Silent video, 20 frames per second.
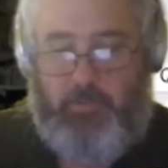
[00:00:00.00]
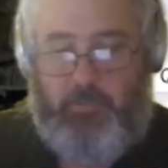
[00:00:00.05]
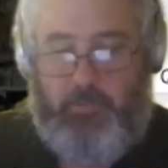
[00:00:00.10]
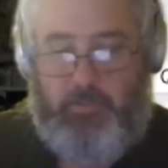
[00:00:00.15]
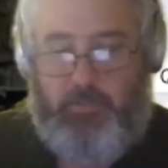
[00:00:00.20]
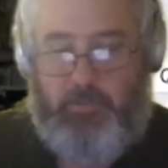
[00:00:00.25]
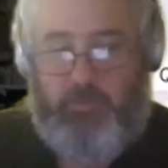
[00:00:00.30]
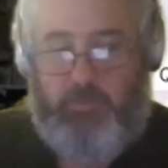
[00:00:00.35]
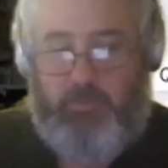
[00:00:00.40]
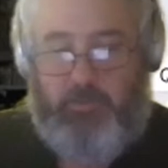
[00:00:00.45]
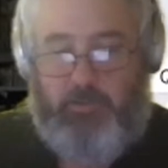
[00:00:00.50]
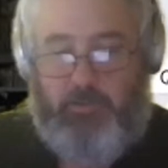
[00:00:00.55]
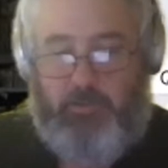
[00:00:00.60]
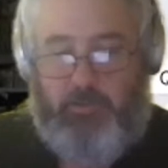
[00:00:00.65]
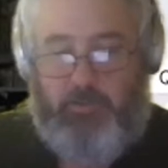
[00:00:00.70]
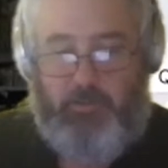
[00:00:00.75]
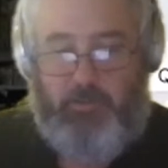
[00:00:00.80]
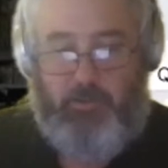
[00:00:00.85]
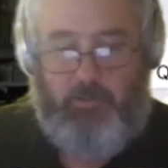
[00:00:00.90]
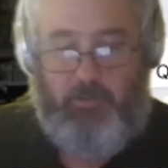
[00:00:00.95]

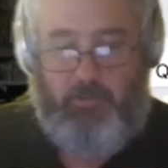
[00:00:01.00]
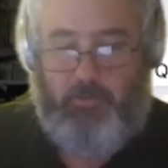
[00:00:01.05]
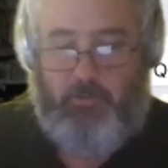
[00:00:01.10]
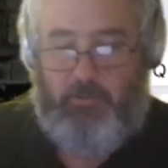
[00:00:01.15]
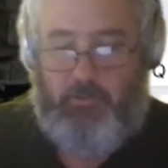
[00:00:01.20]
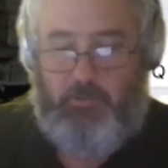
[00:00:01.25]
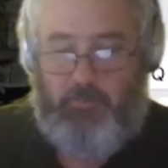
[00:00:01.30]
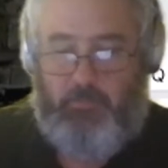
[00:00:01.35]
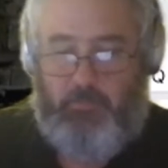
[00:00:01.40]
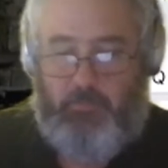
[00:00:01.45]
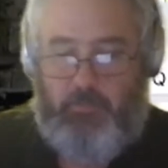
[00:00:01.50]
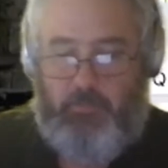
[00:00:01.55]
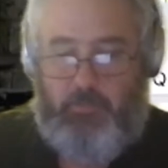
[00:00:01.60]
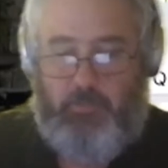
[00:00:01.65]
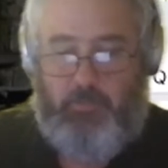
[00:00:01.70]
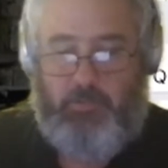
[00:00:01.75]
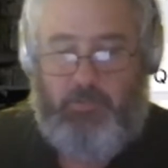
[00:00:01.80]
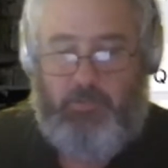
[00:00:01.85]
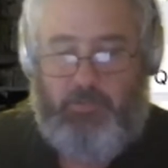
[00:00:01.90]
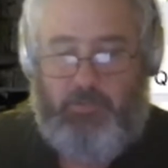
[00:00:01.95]

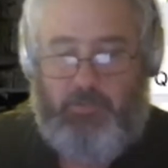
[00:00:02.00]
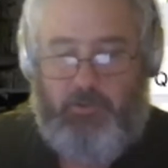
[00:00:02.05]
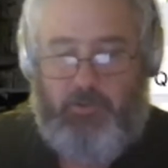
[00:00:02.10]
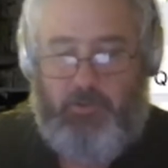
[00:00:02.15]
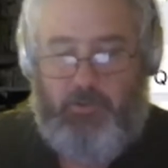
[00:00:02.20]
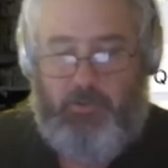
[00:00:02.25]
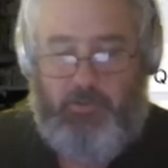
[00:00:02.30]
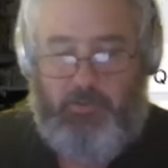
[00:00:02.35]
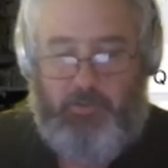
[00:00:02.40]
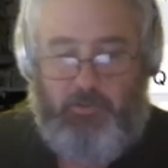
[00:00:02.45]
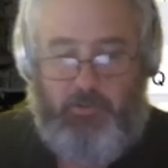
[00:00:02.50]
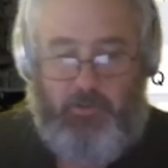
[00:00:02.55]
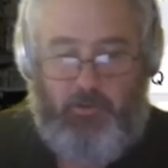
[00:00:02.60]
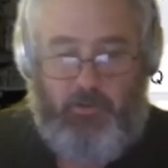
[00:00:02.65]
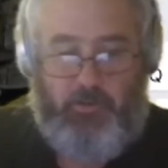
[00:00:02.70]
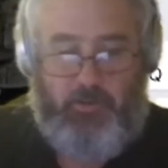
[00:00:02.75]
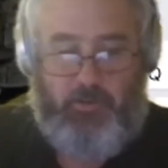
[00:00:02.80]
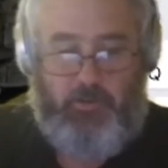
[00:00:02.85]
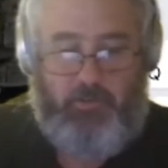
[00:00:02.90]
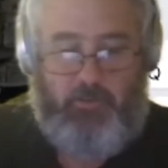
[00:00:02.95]

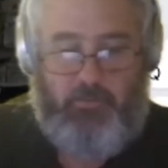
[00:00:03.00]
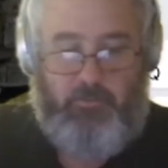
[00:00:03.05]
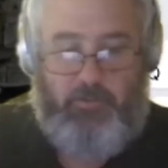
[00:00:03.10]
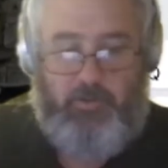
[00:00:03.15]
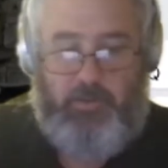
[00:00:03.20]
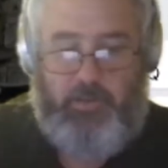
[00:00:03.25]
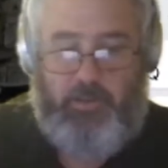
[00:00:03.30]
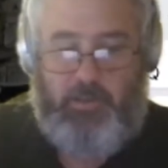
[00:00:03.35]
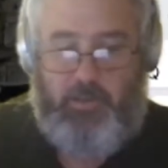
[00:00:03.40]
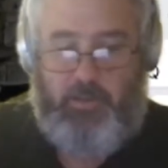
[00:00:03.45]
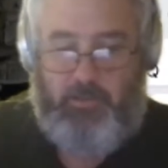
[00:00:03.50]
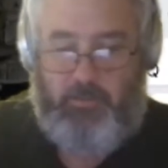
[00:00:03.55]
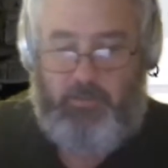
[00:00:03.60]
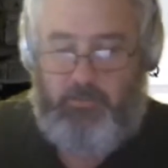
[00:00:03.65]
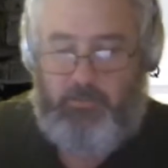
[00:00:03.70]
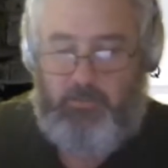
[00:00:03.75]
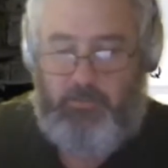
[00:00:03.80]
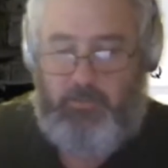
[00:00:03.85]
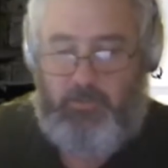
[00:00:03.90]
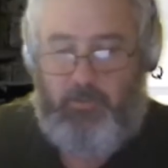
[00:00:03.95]

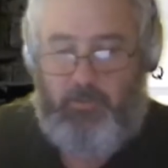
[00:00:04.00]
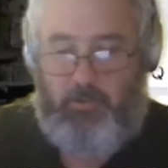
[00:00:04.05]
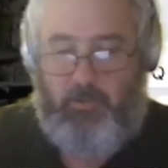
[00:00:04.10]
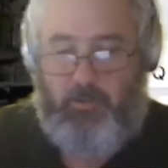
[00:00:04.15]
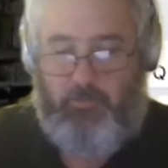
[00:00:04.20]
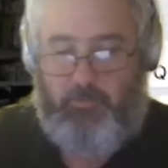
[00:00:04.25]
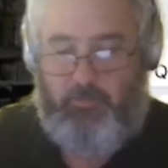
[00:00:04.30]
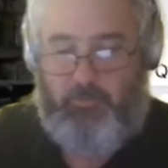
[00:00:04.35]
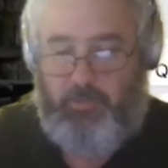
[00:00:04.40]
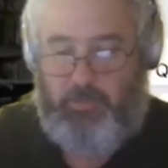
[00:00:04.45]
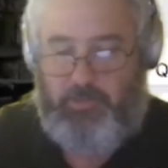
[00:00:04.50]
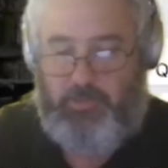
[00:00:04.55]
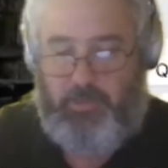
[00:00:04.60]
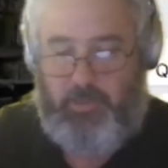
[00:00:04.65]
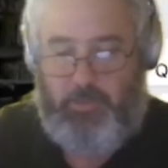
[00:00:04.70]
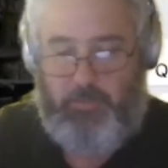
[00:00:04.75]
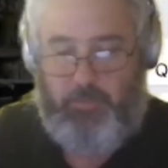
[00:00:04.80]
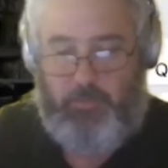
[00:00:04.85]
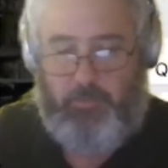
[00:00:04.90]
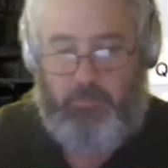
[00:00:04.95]
0030, for
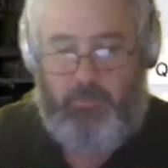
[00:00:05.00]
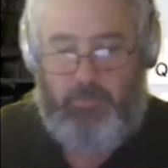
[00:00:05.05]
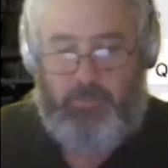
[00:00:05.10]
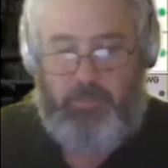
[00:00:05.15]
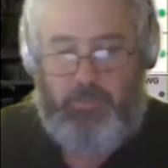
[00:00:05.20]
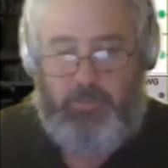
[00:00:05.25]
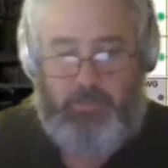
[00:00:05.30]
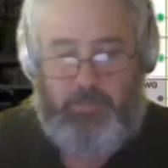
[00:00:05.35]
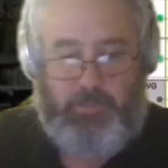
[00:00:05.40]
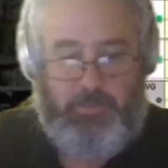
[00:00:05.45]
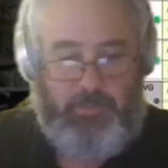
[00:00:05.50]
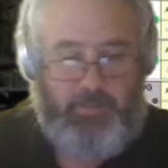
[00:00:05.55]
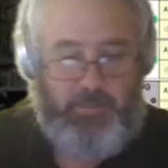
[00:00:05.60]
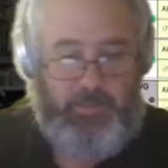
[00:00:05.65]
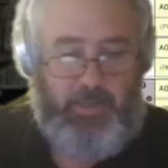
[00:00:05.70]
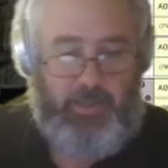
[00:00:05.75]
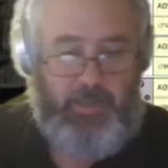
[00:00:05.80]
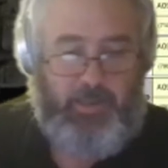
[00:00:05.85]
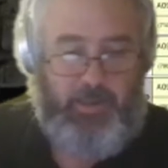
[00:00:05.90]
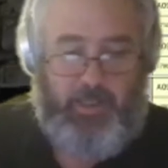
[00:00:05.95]
example.
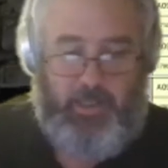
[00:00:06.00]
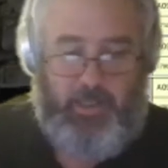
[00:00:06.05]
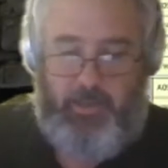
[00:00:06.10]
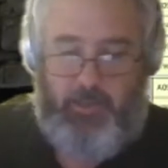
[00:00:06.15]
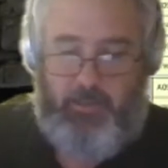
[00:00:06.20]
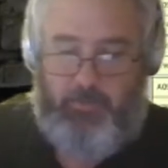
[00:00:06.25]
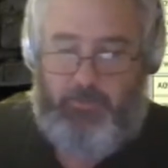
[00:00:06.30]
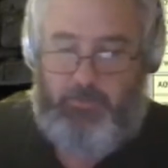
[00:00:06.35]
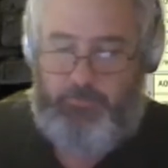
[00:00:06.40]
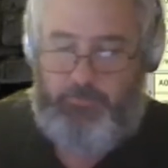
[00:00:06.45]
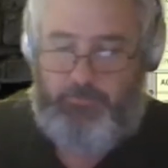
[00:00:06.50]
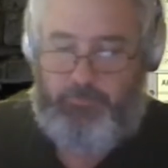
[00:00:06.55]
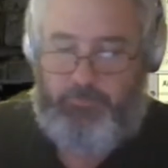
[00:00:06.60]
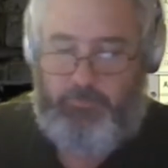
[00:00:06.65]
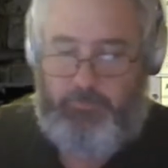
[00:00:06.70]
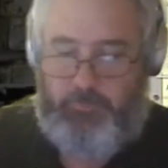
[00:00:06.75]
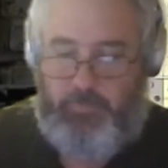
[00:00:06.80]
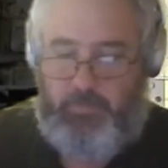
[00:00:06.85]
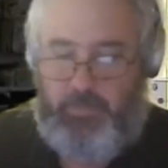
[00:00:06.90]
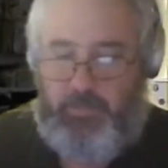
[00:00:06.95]
And now
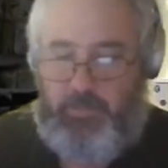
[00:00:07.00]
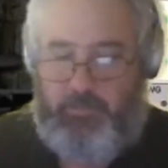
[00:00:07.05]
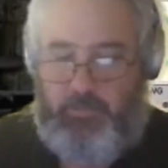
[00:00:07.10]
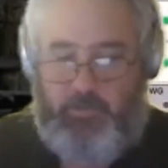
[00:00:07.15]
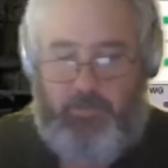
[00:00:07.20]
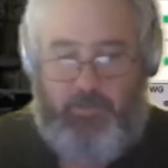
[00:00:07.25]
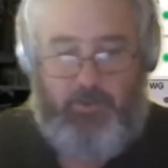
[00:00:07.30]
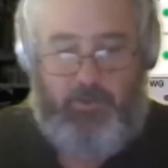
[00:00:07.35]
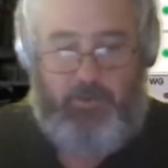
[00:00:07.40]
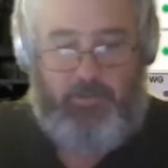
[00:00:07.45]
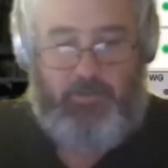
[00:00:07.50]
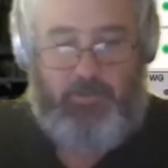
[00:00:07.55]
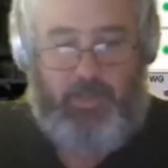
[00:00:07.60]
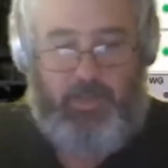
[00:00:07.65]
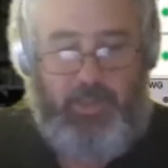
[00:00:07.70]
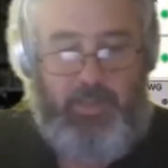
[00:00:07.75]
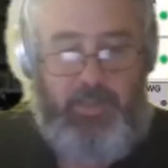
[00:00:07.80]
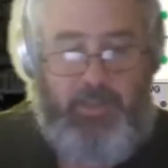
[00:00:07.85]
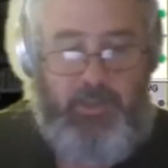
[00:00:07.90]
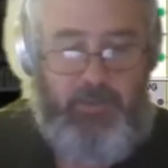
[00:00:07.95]
it's got a
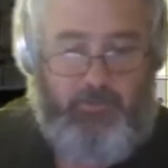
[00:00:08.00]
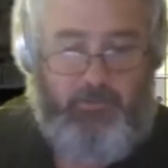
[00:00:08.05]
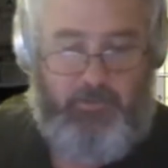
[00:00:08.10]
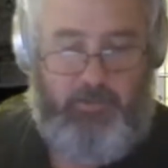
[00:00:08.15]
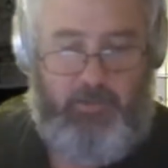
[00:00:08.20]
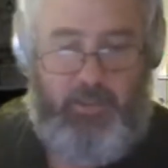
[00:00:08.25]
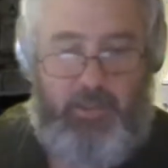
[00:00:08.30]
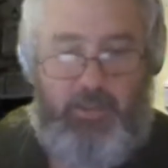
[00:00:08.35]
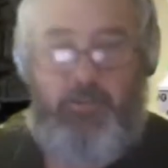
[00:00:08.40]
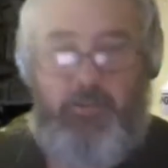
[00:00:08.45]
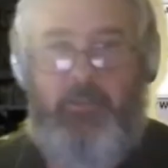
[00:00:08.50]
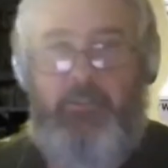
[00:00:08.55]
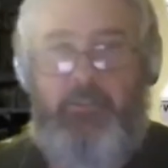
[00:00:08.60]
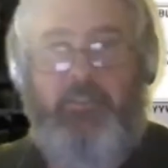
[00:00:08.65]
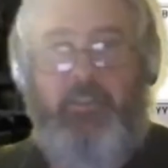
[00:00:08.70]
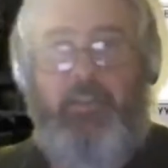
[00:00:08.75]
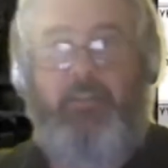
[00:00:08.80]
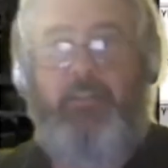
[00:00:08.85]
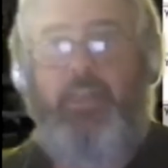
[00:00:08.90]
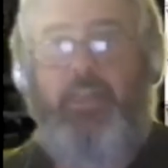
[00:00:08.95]
delay here, and notice
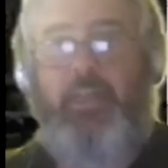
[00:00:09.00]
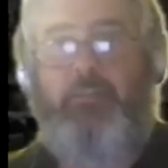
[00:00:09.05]
our Nav